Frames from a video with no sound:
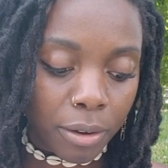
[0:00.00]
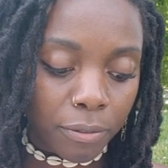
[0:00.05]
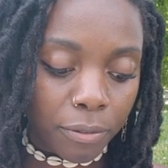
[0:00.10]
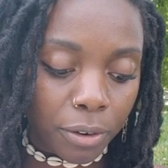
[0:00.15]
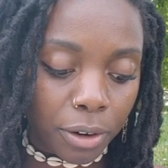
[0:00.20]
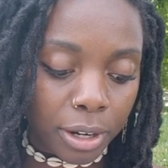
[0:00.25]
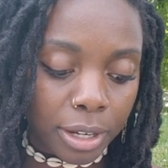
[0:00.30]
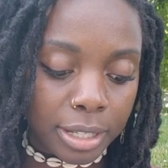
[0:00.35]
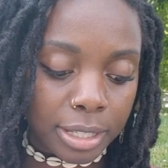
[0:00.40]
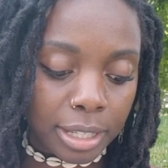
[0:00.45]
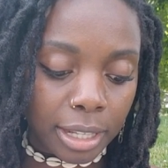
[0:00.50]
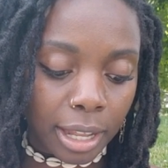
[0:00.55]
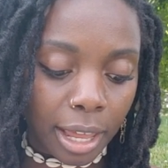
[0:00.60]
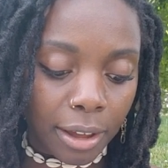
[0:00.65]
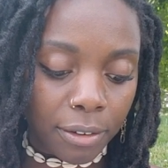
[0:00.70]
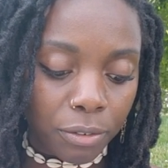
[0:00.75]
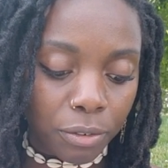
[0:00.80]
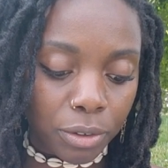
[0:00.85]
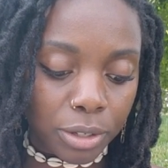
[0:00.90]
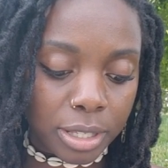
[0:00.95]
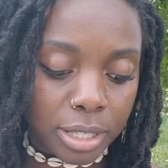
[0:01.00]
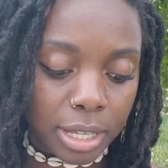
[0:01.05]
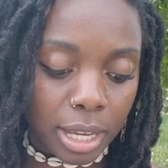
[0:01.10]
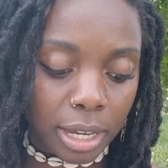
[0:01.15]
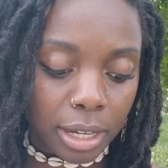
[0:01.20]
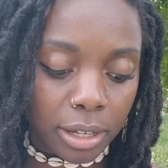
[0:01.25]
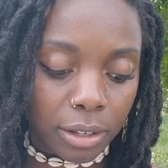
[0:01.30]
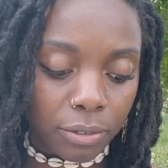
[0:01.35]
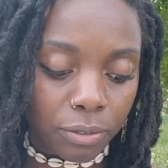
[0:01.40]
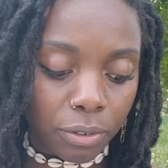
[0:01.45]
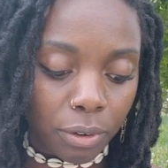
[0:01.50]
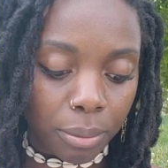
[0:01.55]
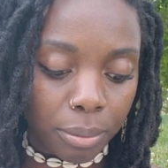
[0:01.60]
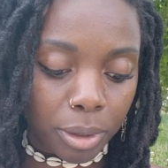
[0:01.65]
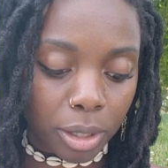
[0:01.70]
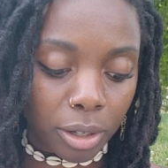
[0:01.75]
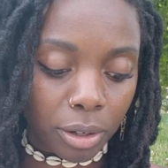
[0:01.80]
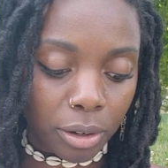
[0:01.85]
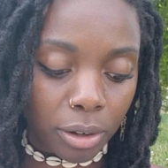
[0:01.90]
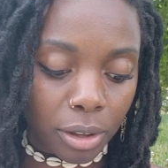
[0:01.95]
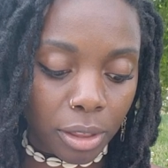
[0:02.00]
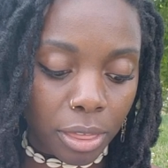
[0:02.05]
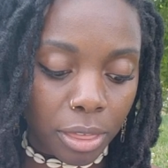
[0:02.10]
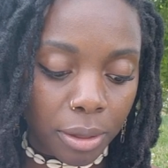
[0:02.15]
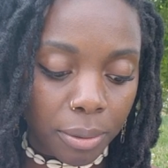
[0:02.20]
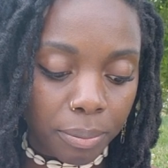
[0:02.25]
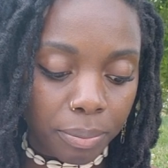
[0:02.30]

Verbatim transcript: For his life was taken from the earth."